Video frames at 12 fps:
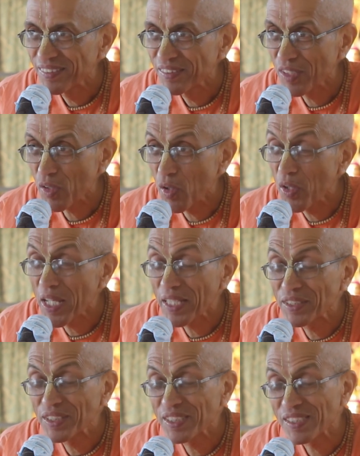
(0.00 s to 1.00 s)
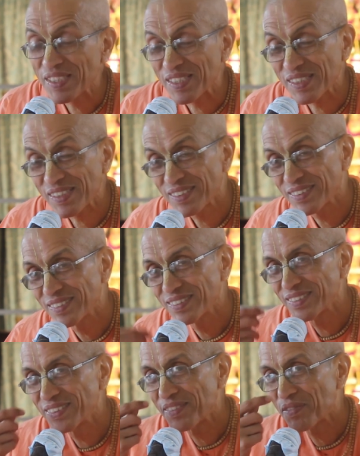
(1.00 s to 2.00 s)
They are all anxious
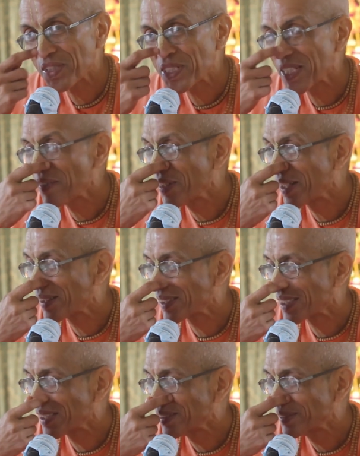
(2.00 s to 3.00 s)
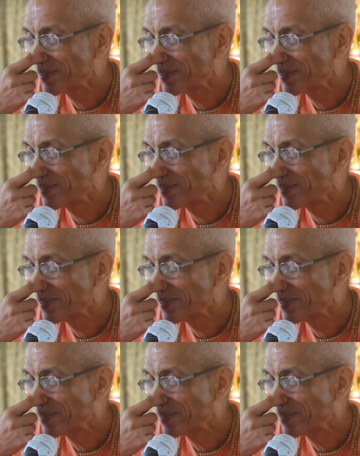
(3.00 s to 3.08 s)
for saving Krishna.